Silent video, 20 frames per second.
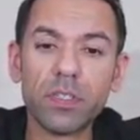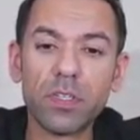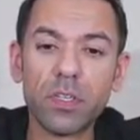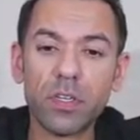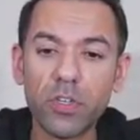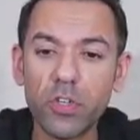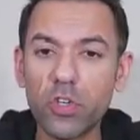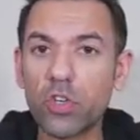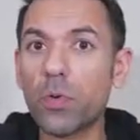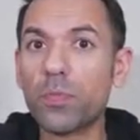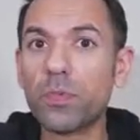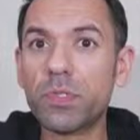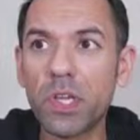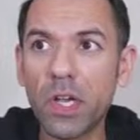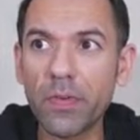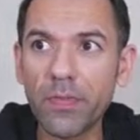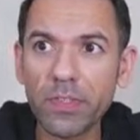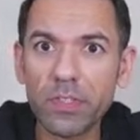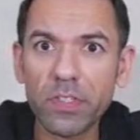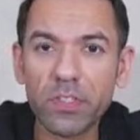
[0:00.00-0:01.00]
you're
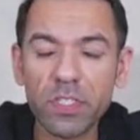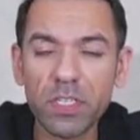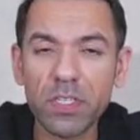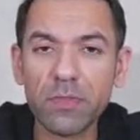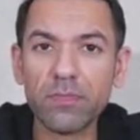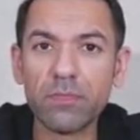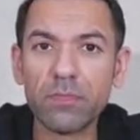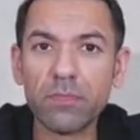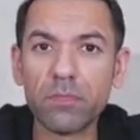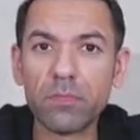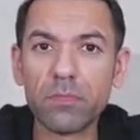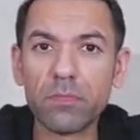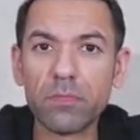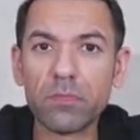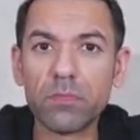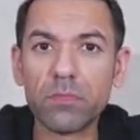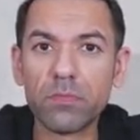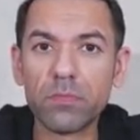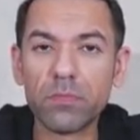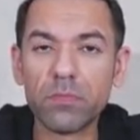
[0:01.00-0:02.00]
observing the team.
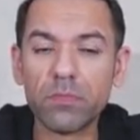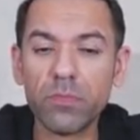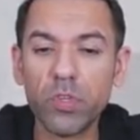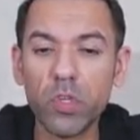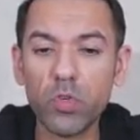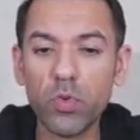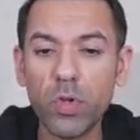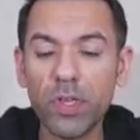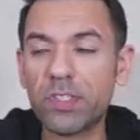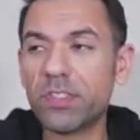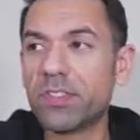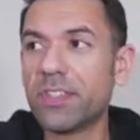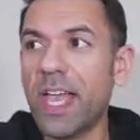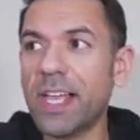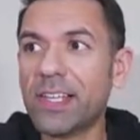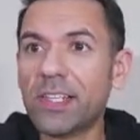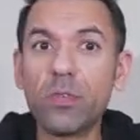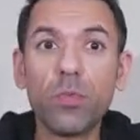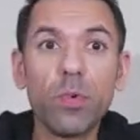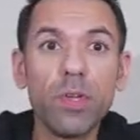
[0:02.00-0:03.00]
You know
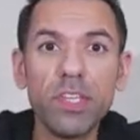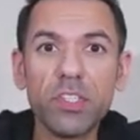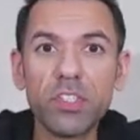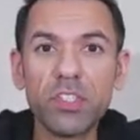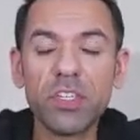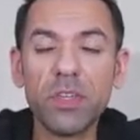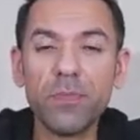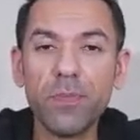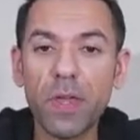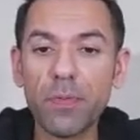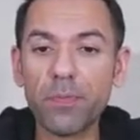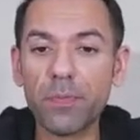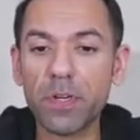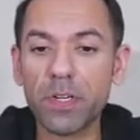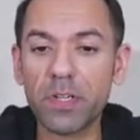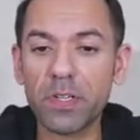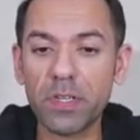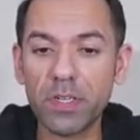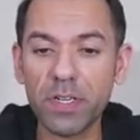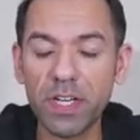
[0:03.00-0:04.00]
exactly what each team
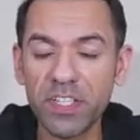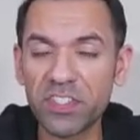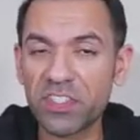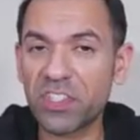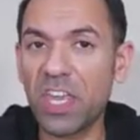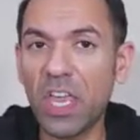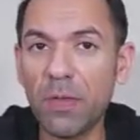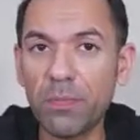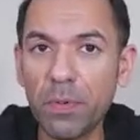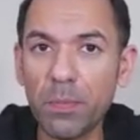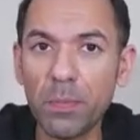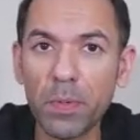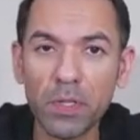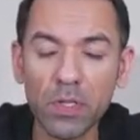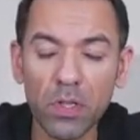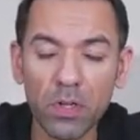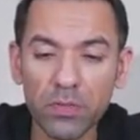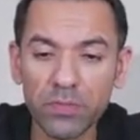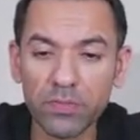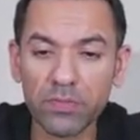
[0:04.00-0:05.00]
member is capable
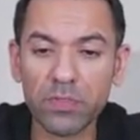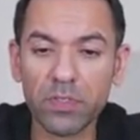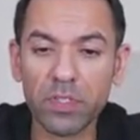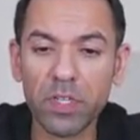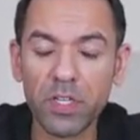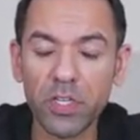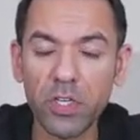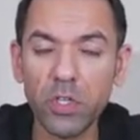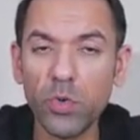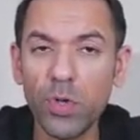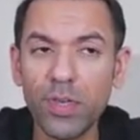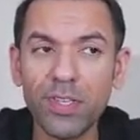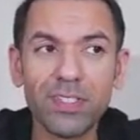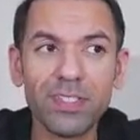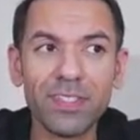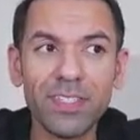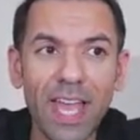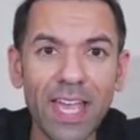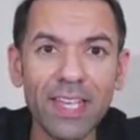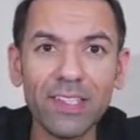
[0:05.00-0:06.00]
of. You know
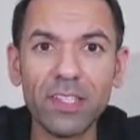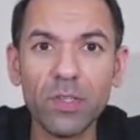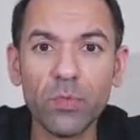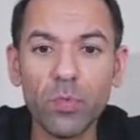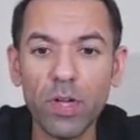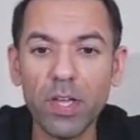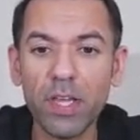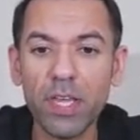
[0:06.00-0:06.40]
exactly what